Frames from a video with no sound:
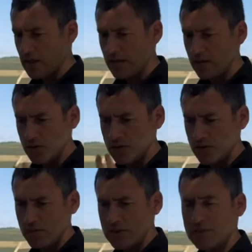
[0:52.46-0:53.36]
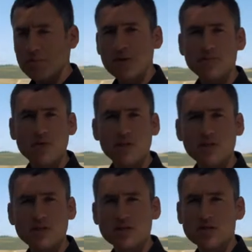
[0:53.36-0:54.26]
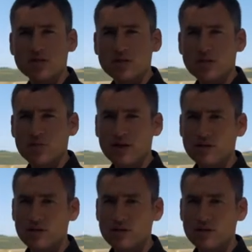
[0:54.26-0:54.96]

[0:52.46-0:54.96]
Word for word: and also picks up some nice citrus on the palate.